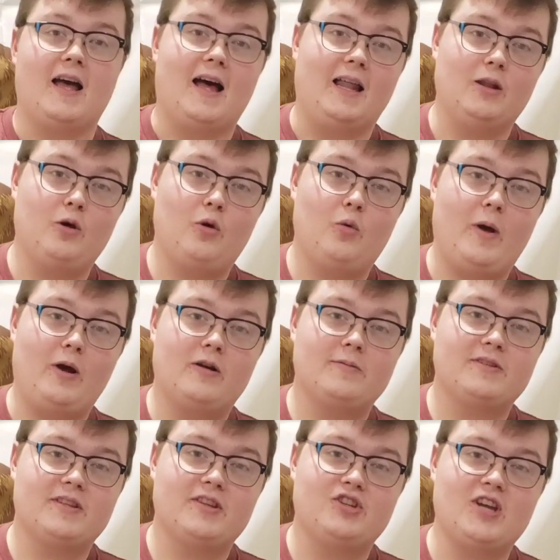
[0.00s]
Hello, welcome
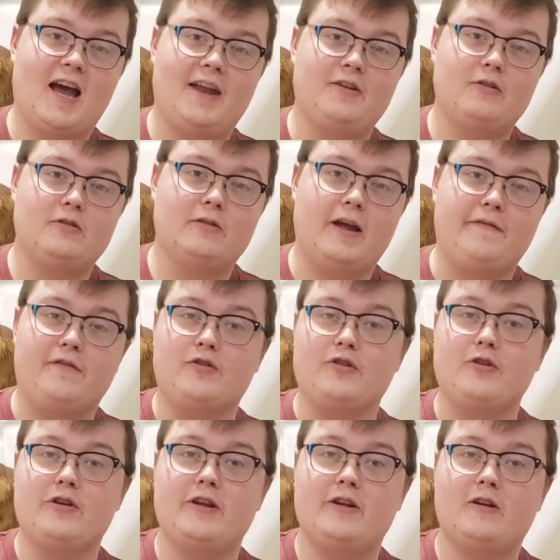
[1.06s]
to the channel. If you're
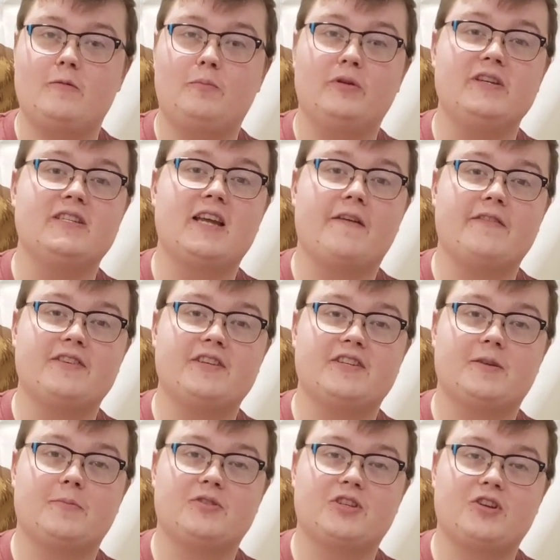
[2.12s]
new here, please give us a
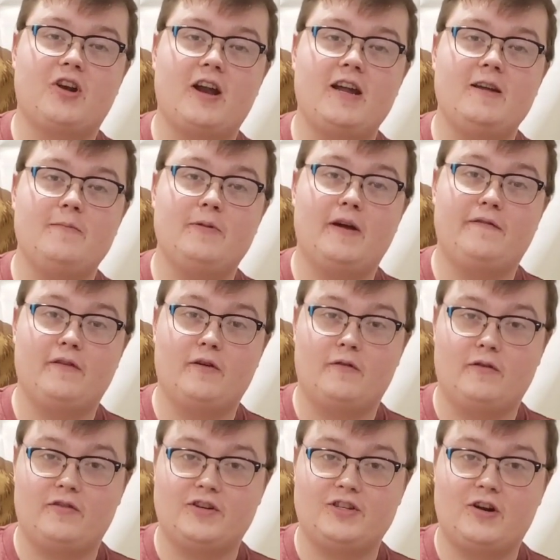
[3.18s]
subscribe. If you're
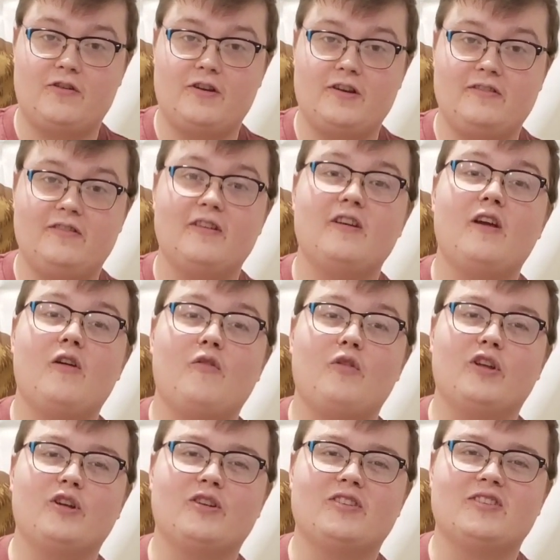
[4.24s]
returning,
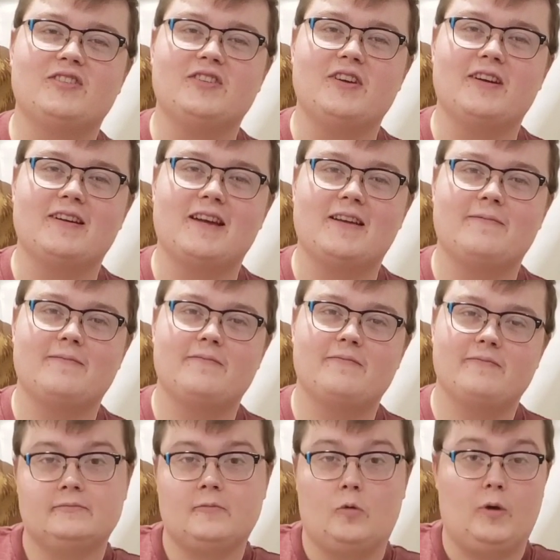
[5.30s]
really good to see you again.
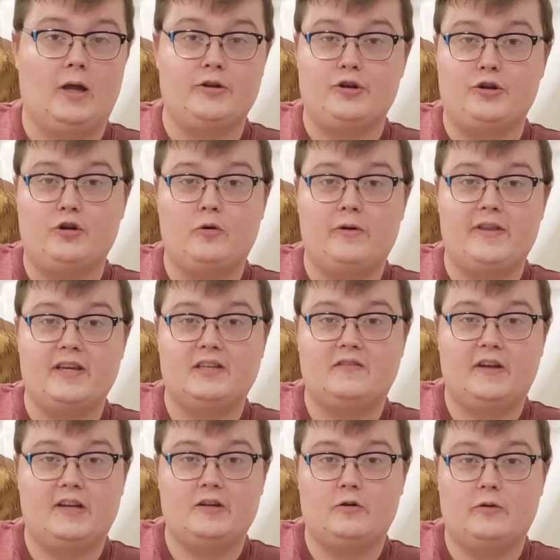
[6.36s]
Well, you know what this
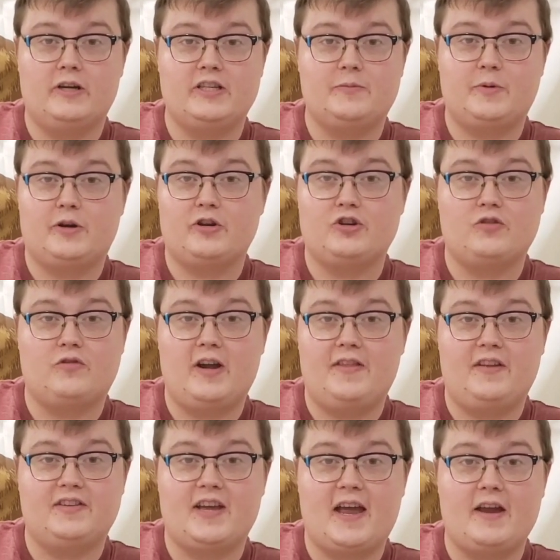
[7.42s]
video is because you read
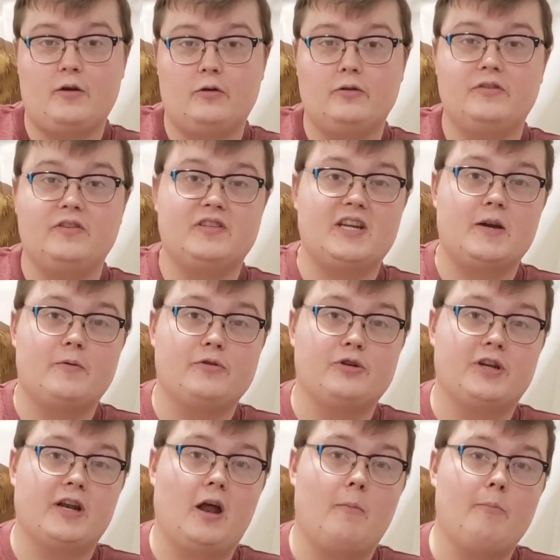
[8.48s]
the title. Today we're doing
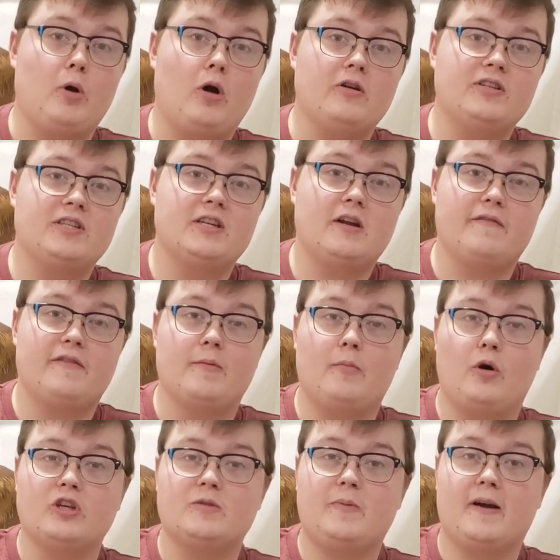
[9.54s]
an unboxing of the
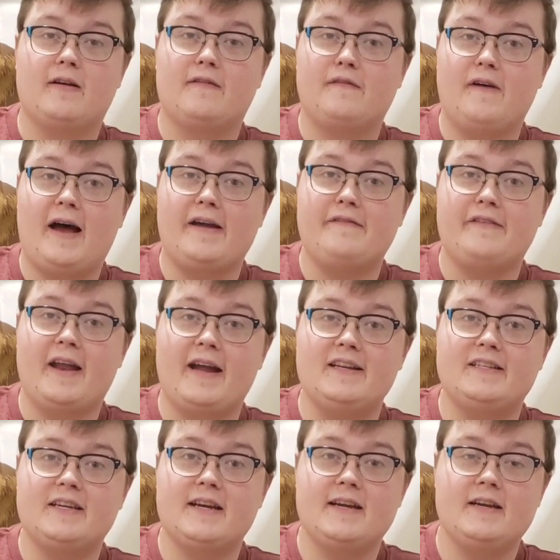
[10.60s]
Mossberg
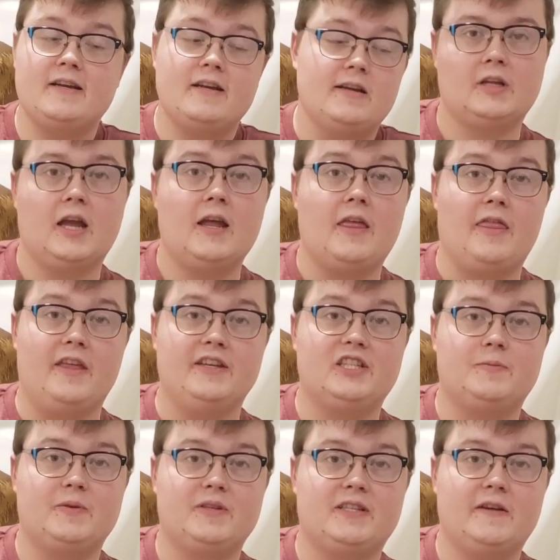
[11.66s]
590. This
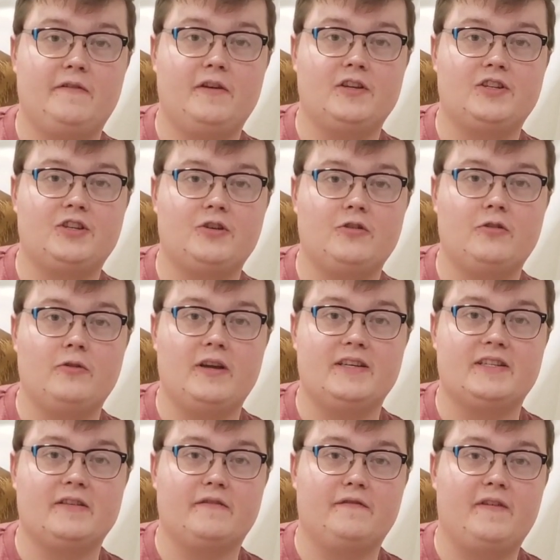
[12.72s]
specific SKU is
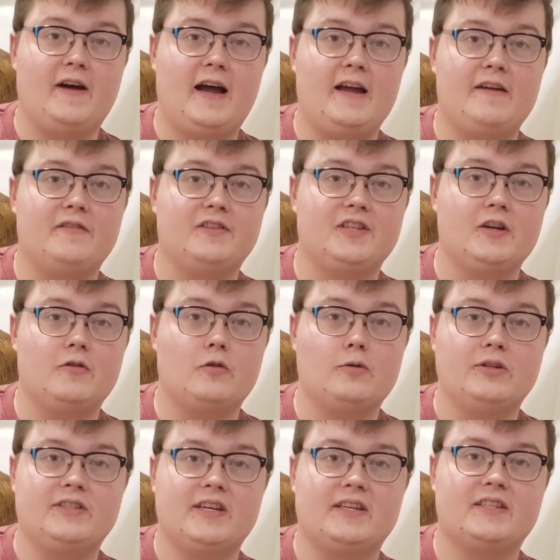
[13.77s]
the
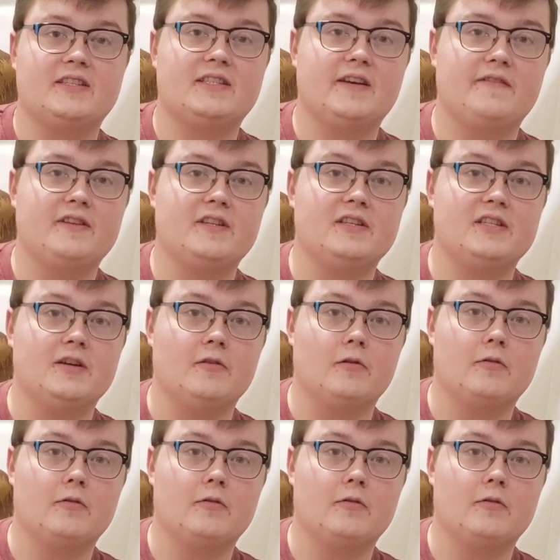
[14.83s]
50670.